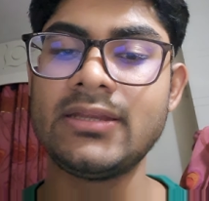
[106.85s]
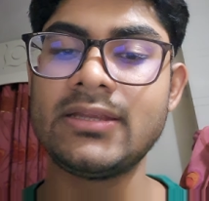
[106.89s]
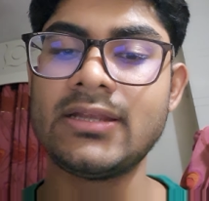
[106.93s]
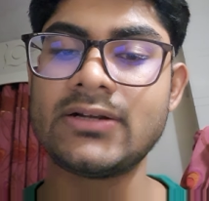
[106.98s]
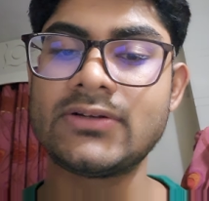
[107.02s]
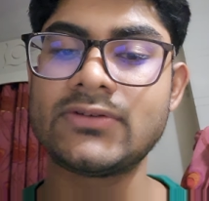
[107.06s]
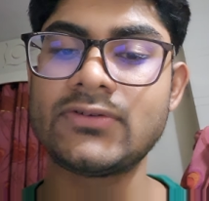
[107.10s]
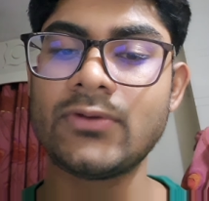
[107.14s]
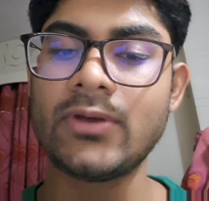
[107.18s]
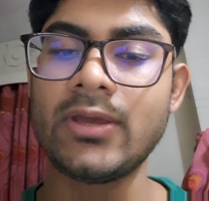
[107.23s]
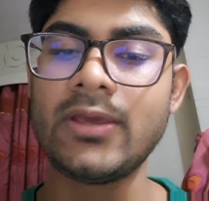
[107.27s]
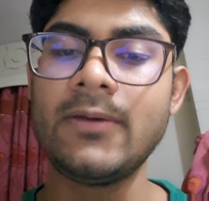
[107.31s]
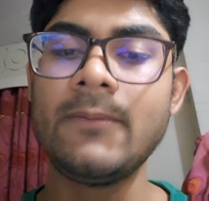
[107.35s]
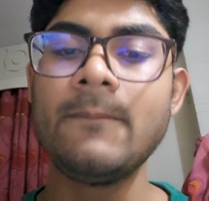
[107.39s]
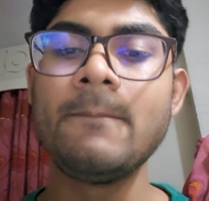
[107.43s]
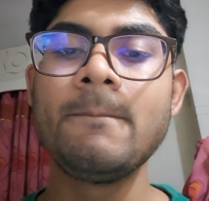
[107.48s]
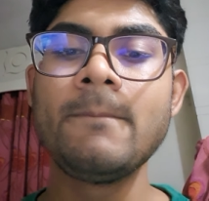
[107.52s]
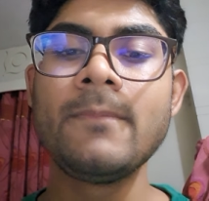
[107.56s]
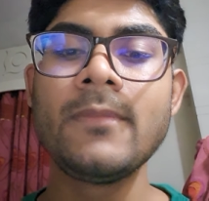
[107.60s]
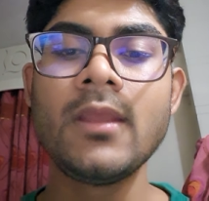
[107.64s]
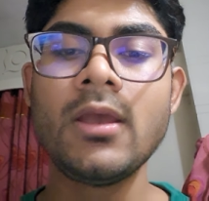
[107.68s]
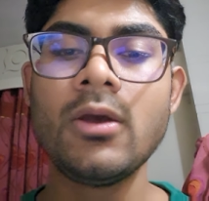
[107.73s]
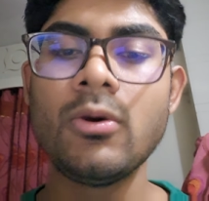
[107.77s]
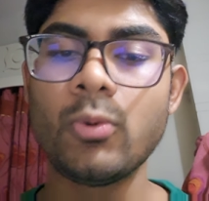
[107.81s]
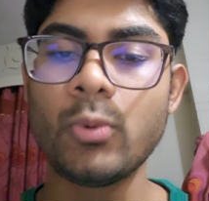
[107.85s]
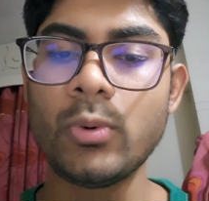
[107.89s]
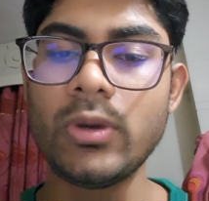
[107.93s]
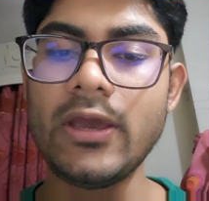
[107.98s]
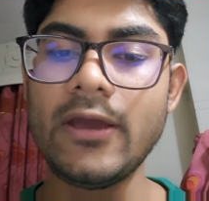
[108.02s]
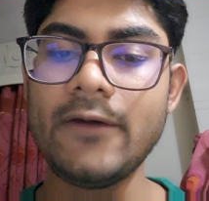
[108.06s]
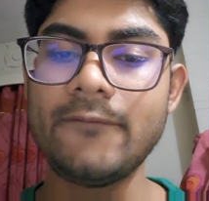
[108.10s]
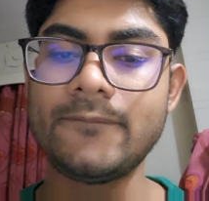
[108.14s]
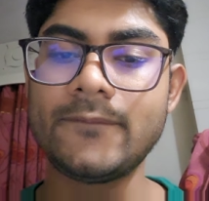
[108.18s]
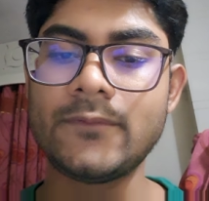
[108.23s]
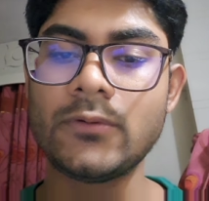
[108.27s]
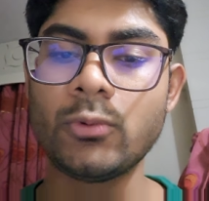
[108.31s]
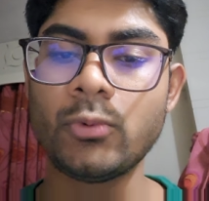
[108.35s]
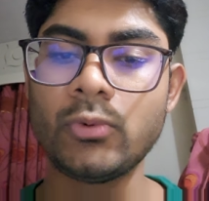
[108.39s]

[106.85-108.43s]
That's why we have to,